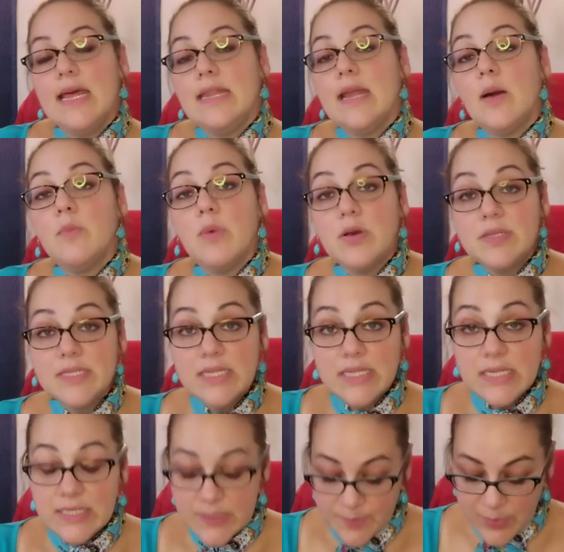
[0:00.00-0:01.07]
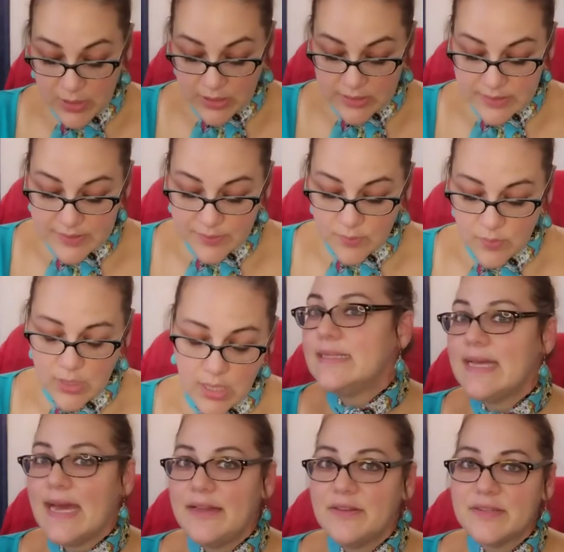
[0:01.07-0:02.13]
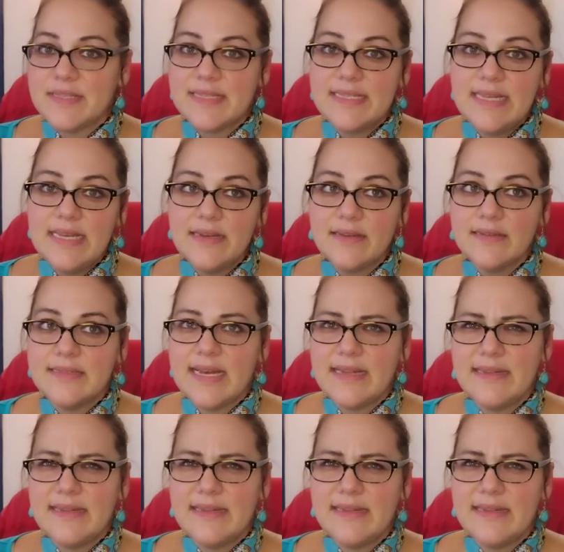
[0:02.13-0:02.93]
Now, most of these books were Danielle Steele.